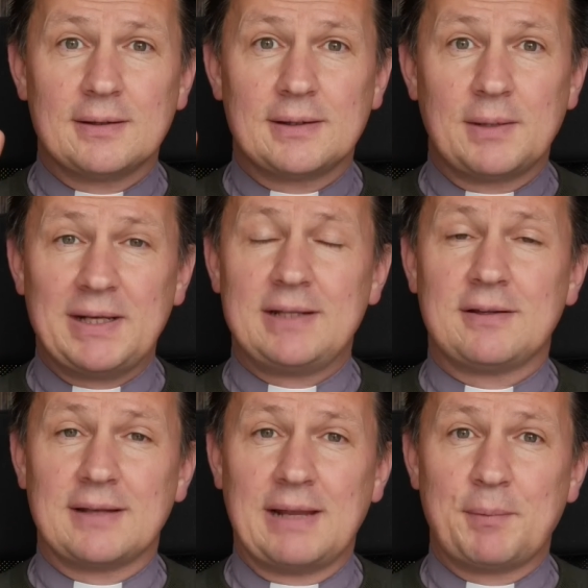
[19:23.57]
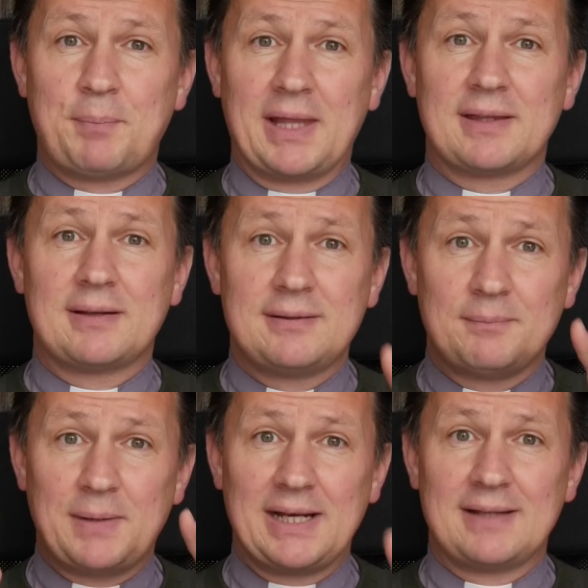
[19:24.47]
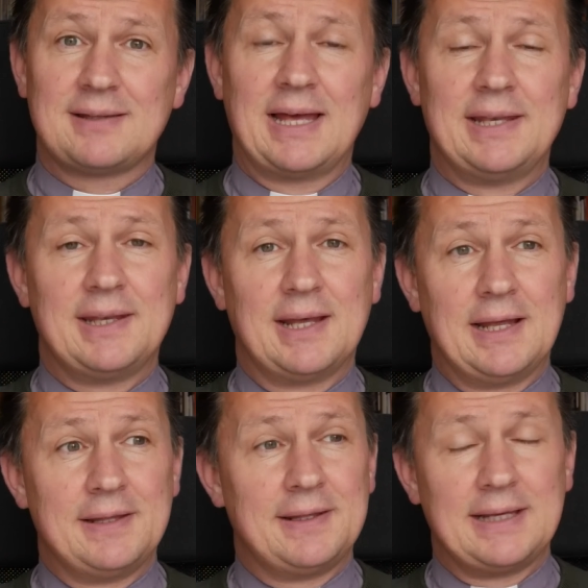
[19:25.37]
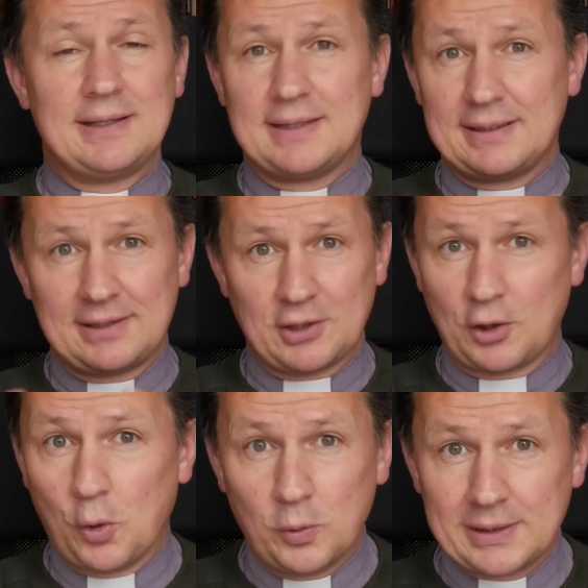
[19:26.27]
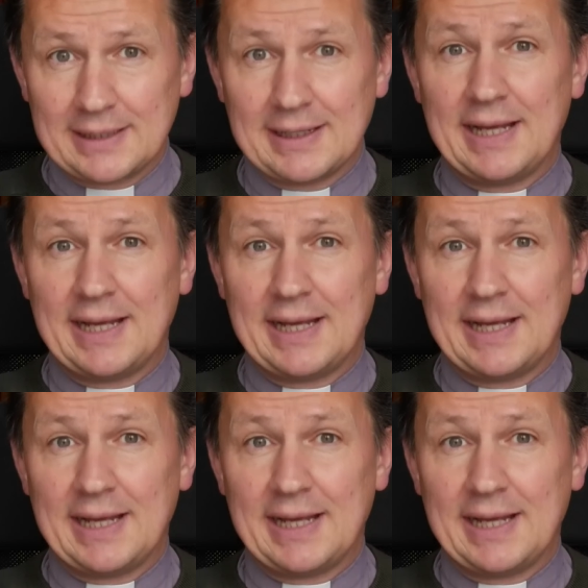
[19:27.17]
they went into the Lambeth Palace and they did an audit,